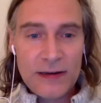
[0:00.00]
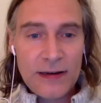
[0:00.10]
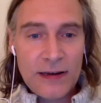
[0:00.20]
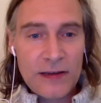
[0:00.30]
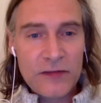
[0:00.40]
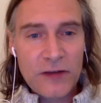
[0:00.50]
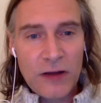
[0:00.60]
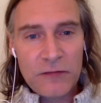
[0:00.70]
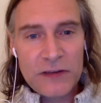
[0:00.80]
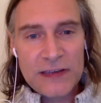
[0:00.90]
as
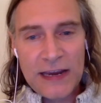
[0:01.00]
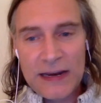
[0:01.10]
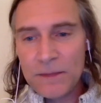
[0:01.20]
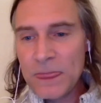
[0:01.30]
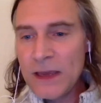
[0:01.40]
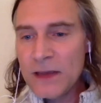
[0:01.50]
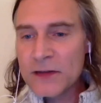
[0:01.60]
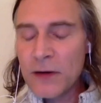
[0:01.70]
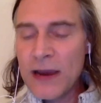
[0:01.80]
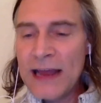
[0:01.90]
John was saying.
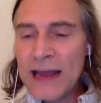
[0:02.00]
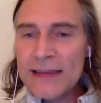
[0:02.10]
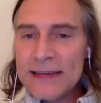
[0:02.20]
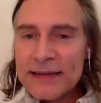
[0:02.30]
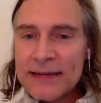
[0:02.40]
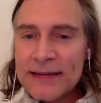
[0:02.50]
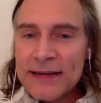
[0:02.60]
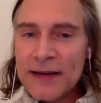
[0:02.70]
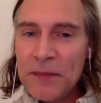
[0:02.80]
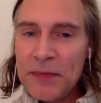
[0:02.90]
So at this
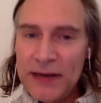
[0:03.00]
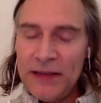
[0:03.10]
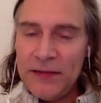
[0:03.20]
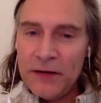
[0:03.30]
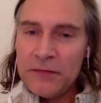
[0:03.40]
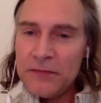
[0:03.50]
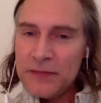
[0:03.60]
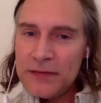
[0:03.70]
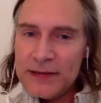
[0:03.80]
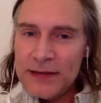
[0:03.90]
company, though,
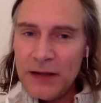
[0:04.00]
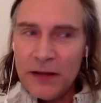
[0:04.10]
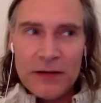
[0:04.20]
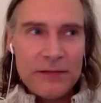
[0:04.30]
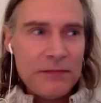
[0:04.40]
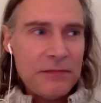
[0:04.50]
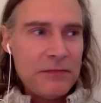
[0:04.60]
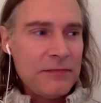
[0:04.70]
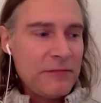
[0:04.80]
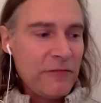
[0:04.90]
the
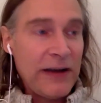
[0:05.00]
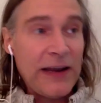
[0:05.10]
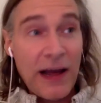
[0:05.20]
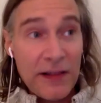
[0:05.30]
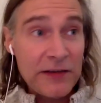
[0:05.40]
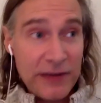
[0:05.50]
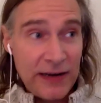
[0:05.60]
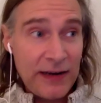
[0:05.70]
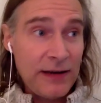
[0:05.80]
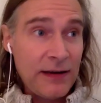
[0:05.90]

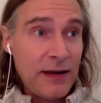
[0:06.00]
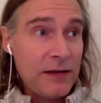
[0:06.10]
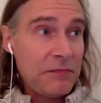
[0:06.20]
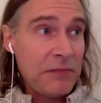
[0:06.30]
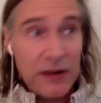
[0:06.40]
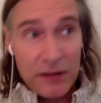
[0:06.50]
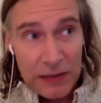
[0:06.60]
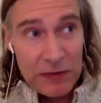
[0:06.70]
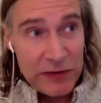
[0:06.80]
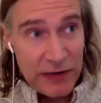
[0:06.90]
teleradiology medical
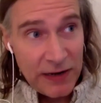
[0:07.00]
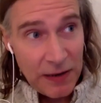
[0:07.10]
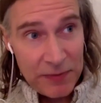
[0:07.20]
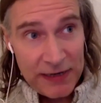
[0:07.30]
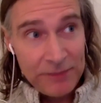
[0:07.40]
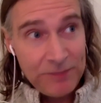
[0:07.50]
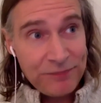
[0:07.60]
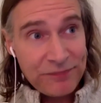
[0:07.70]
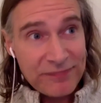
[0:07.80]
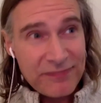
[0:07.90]
imaging company,
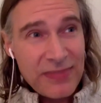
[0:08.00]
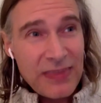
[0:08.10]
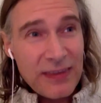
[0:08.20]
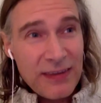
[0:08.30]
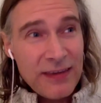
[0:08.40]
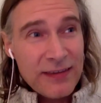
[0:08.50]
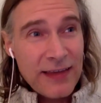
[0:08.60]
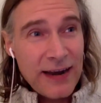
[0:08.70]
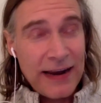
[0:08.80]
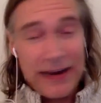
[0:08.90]

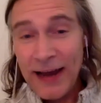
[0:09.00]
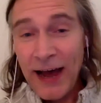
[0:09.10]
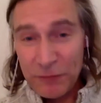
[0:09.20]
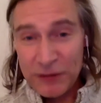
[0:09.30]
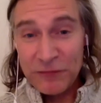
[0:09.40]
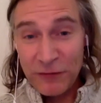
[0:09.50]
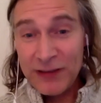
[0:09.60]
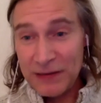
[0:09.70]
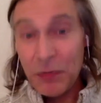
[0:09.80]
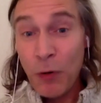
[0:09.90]
that I got was
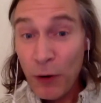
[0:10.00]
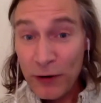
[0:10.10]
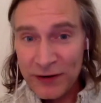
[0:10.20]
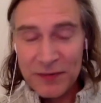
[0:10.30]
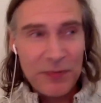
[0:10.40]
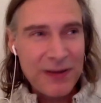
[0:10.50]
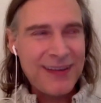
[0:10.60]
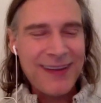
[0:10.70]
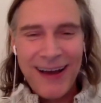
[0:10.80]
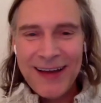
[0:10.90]
really important, but
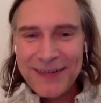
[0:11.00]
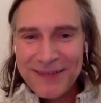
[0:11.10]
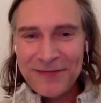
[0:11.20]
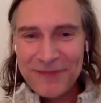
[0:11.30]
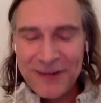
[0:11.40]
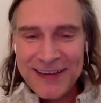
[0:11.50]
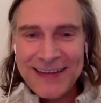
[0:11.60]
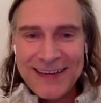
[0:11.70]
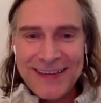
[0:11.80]
not really